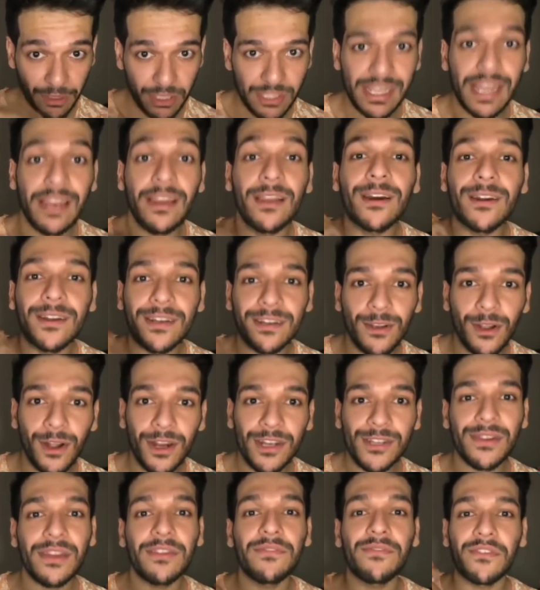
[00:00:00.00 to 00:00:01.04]
Because I learned a
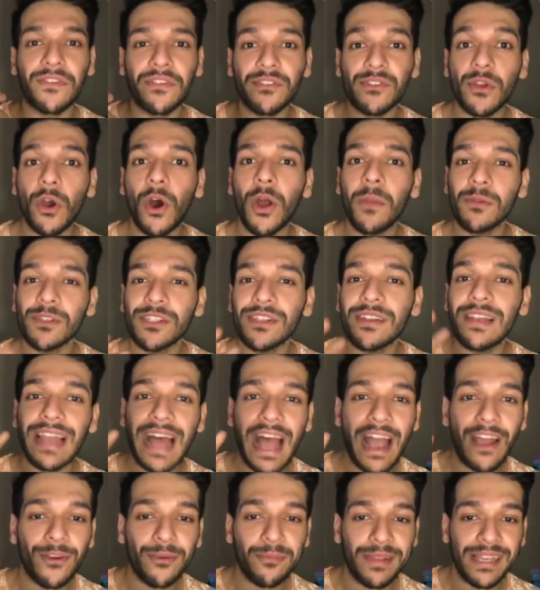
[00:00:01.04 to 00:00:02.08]
lot. So I experienced almost 1
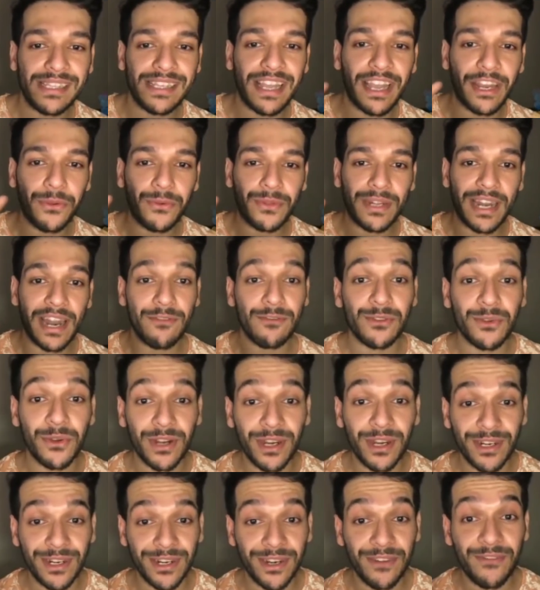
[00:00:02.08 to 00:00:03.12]
lakh rupees I knew that I was
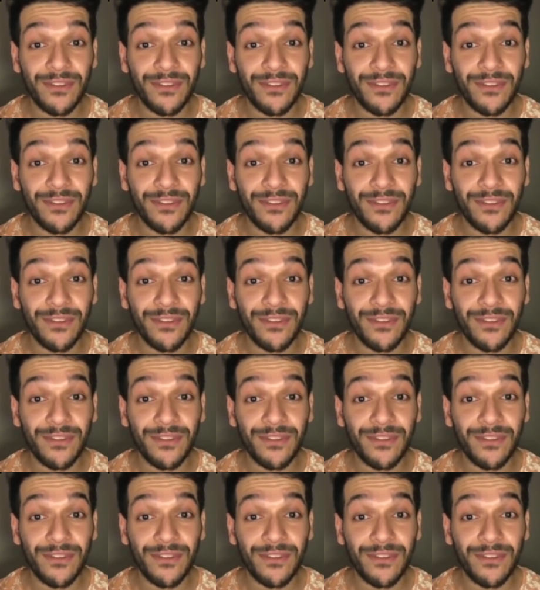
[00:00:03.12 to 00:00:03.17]
going to